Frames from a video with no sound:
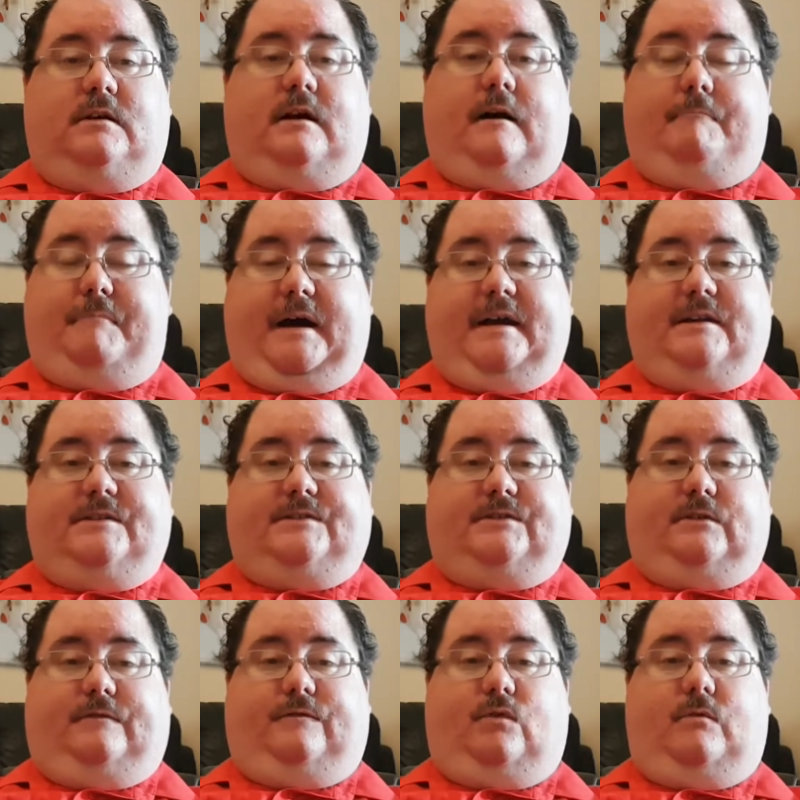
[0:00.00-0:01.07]
a
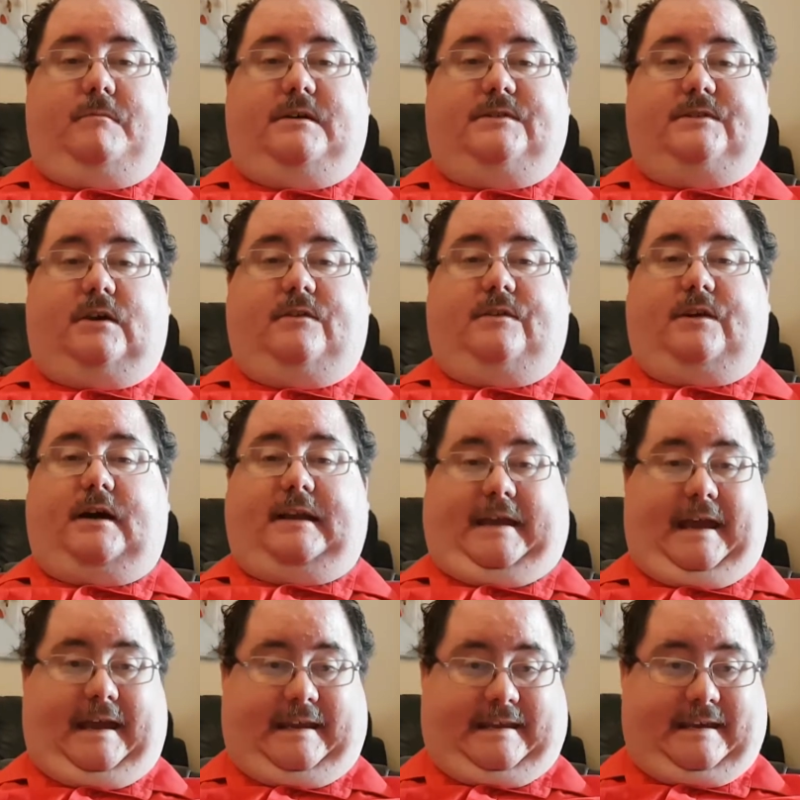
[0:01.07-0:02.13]
banister for me so that I
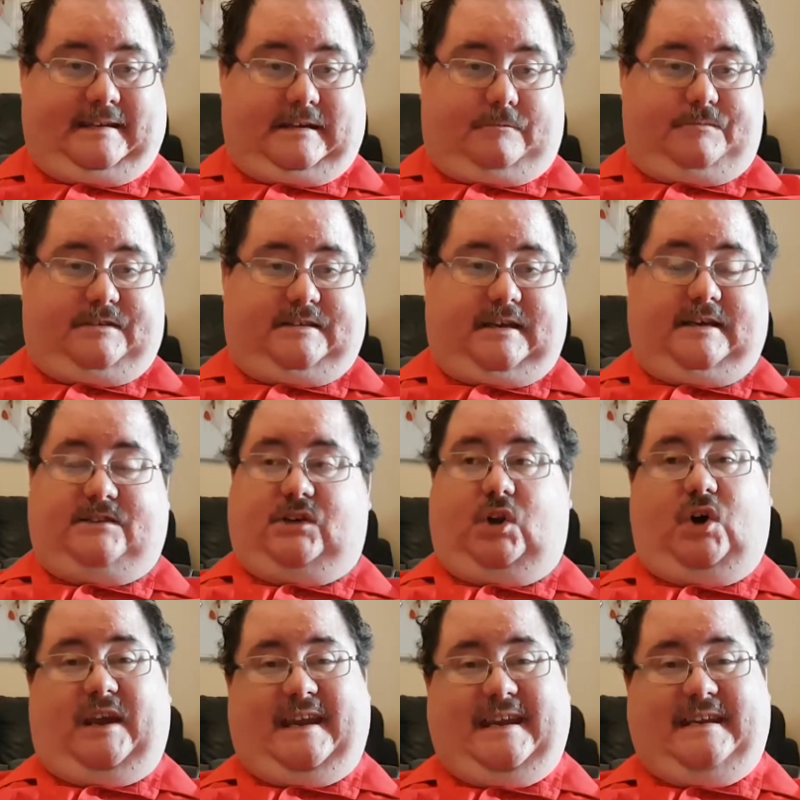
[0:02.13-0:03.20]
can get upstairs a
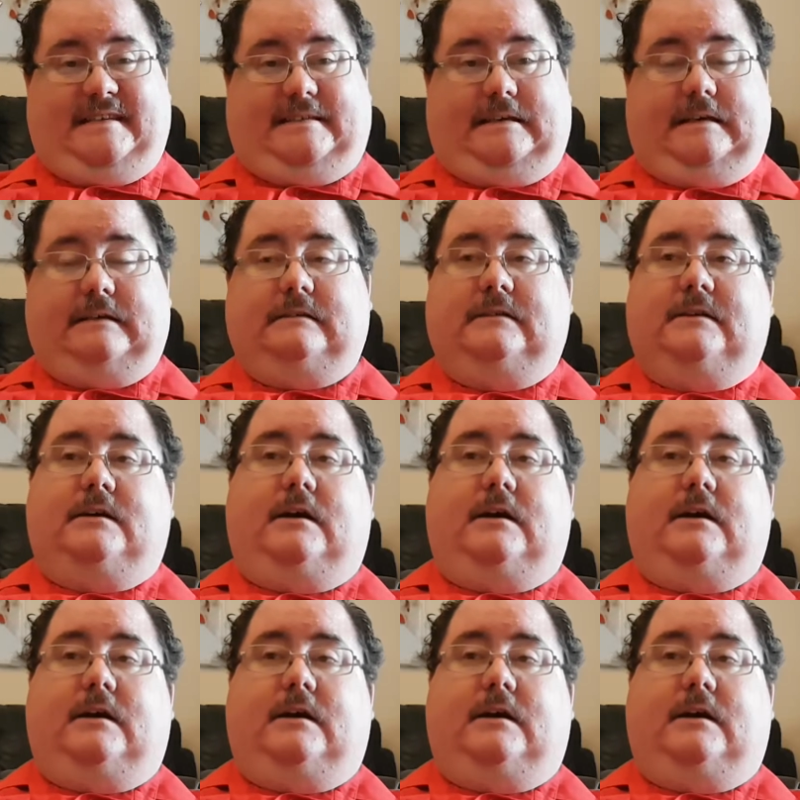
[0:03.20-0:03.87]
lot easier,